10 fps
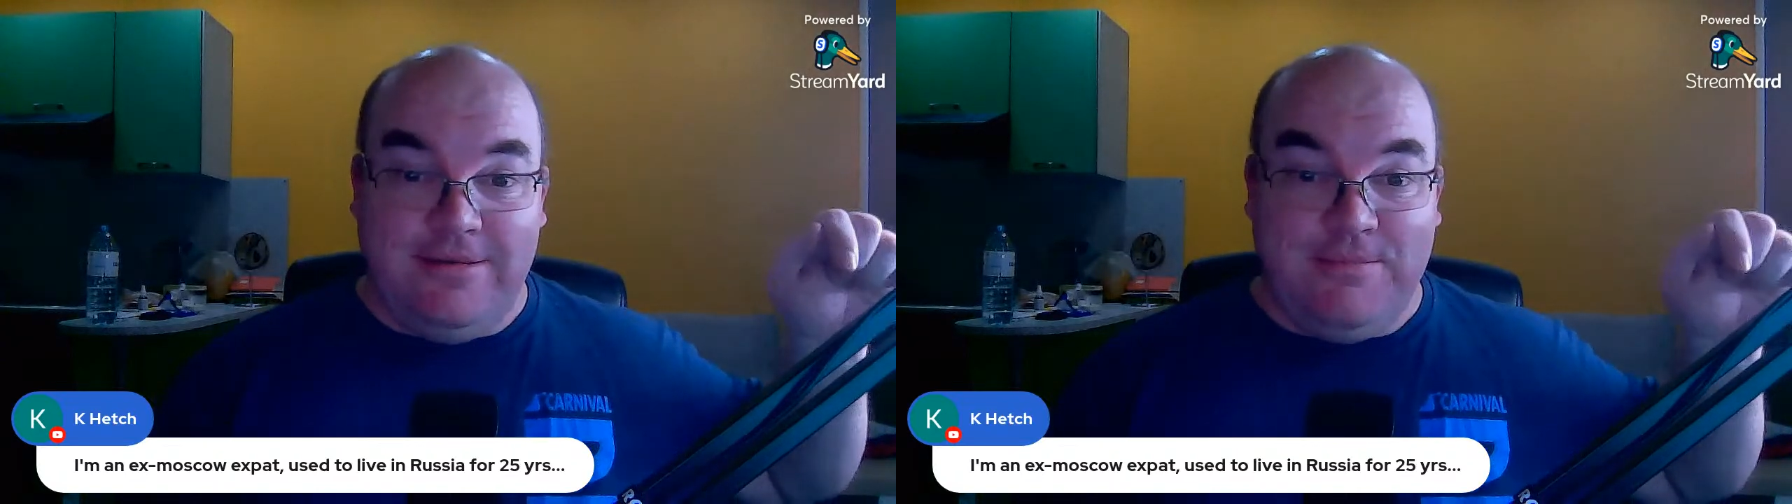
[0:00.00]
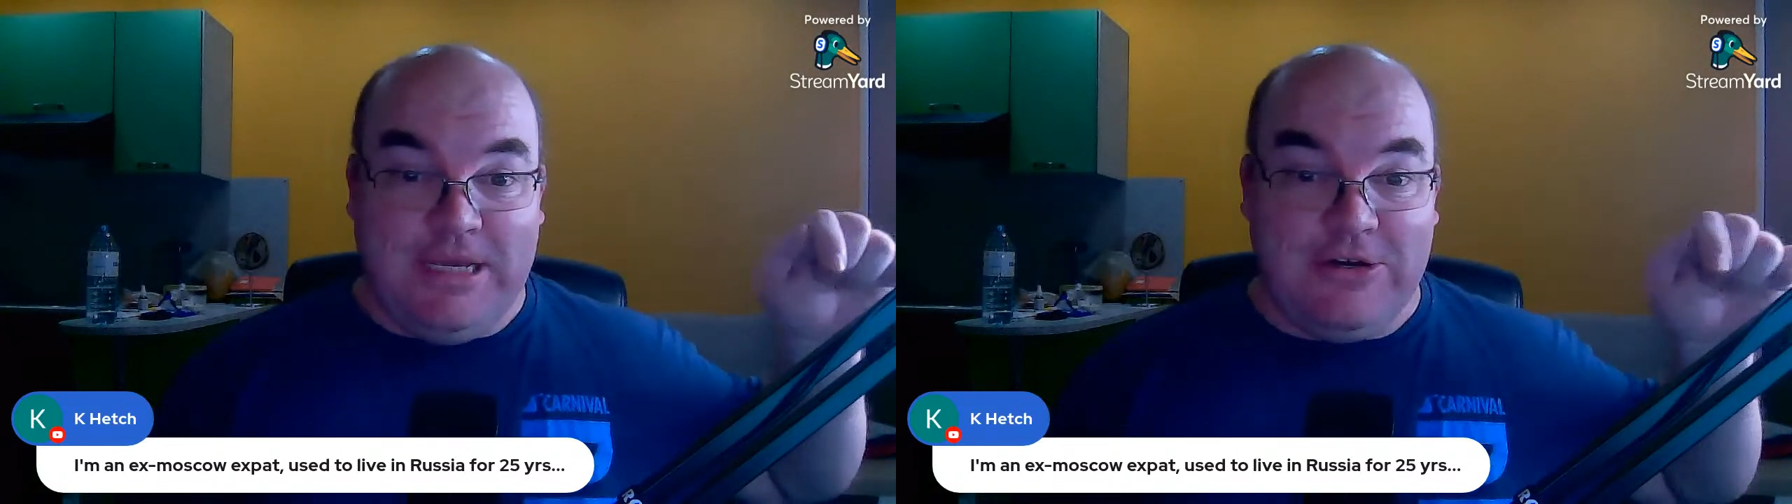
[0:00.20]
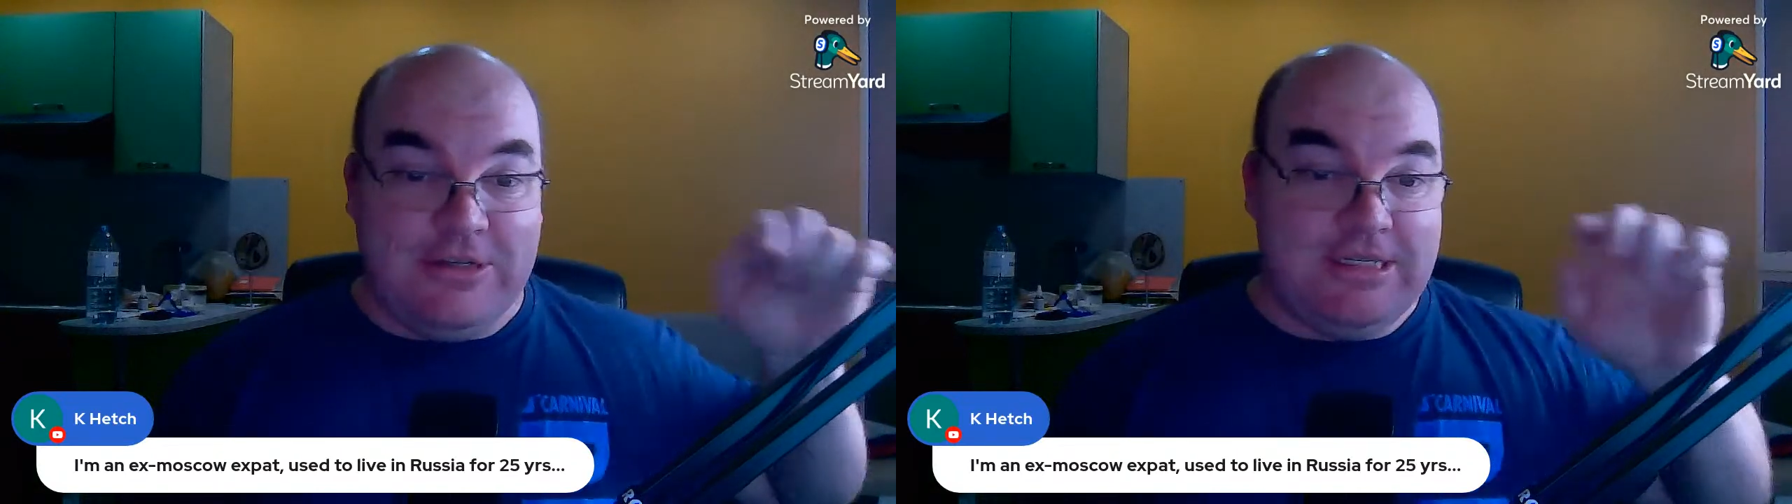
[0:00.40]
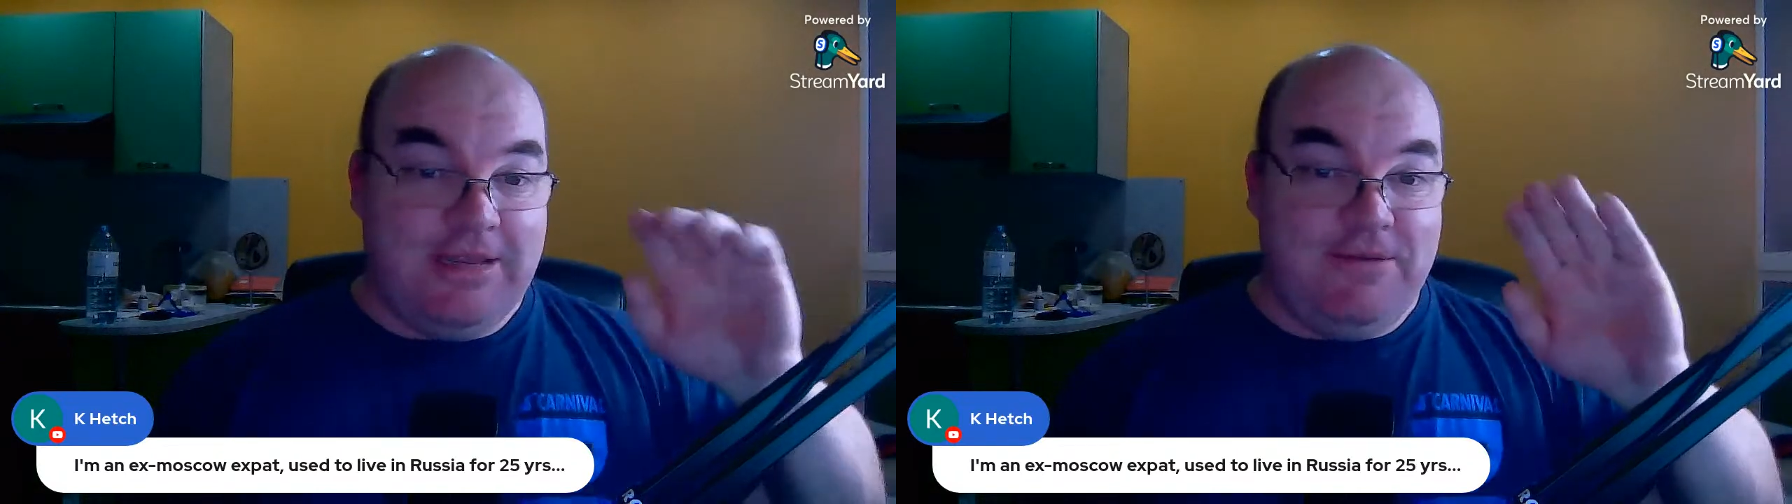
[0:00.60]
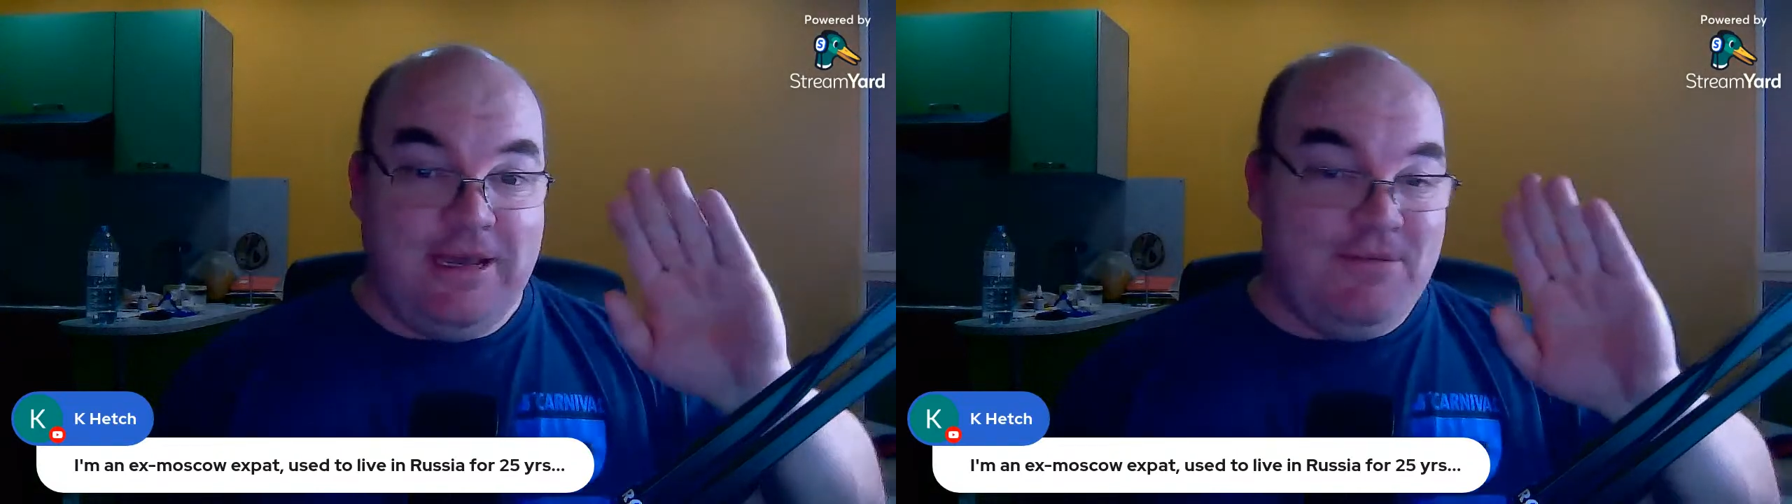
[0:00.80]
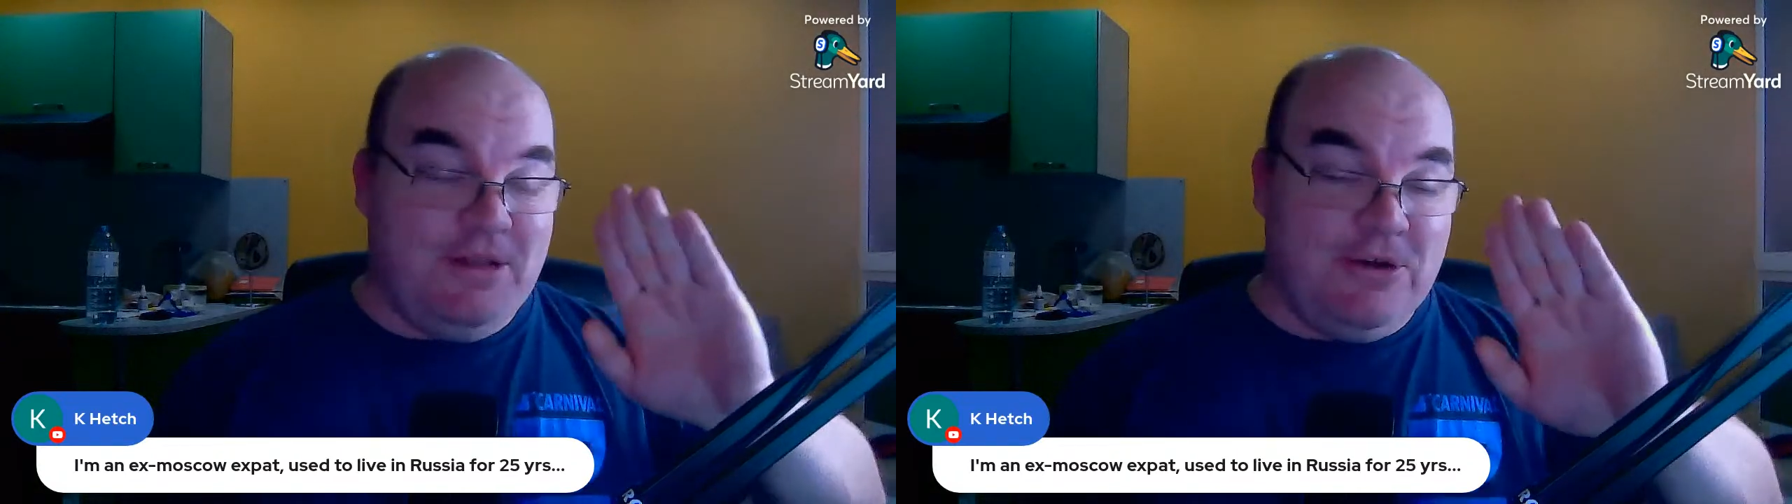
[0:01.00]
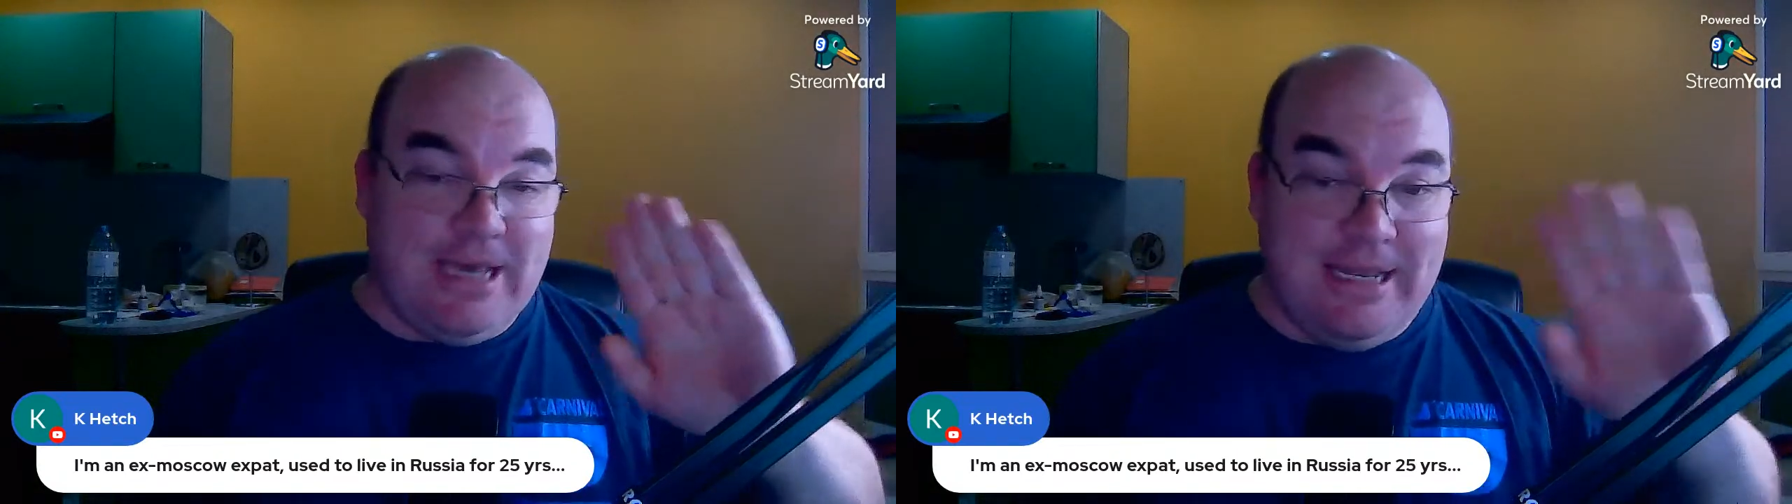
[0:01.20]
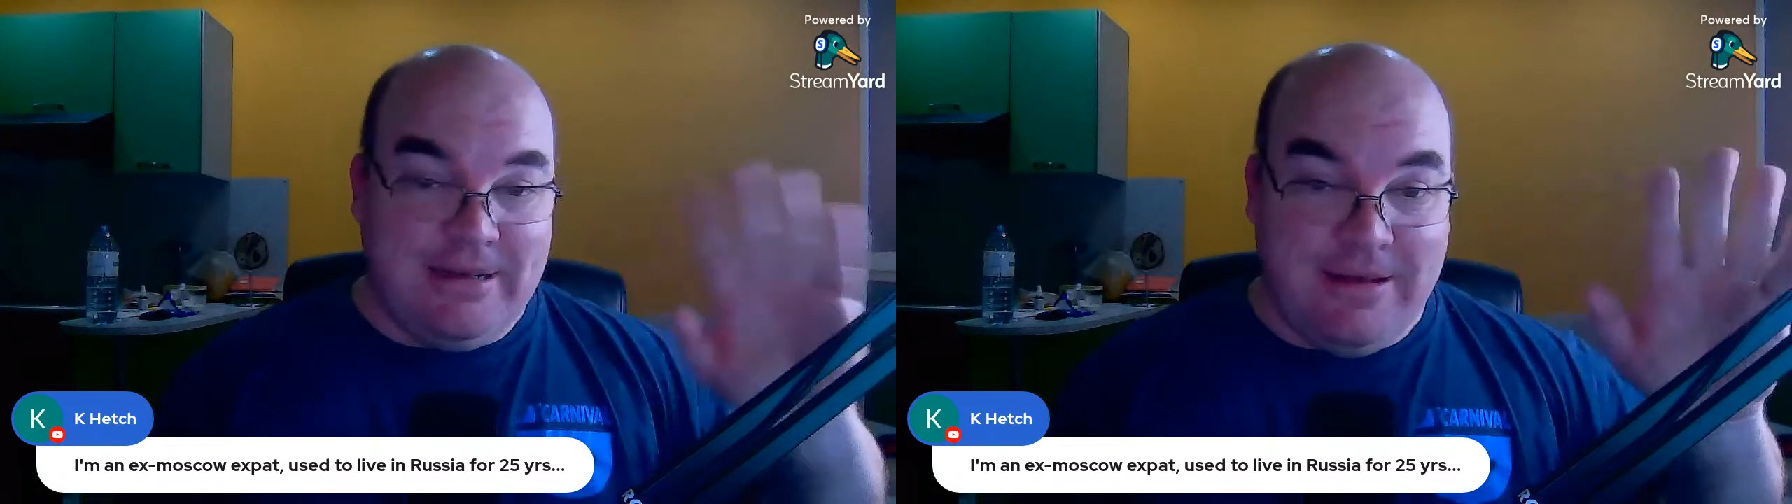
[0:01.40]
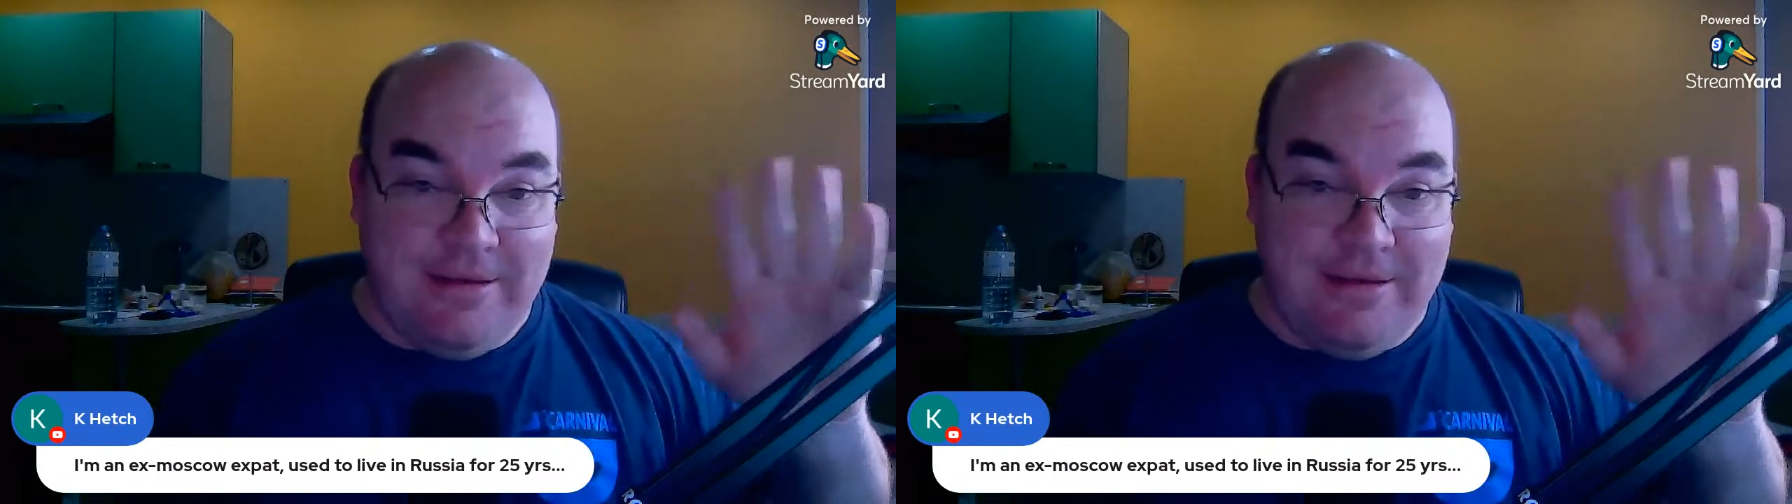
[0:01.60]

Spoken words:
because if you ever look at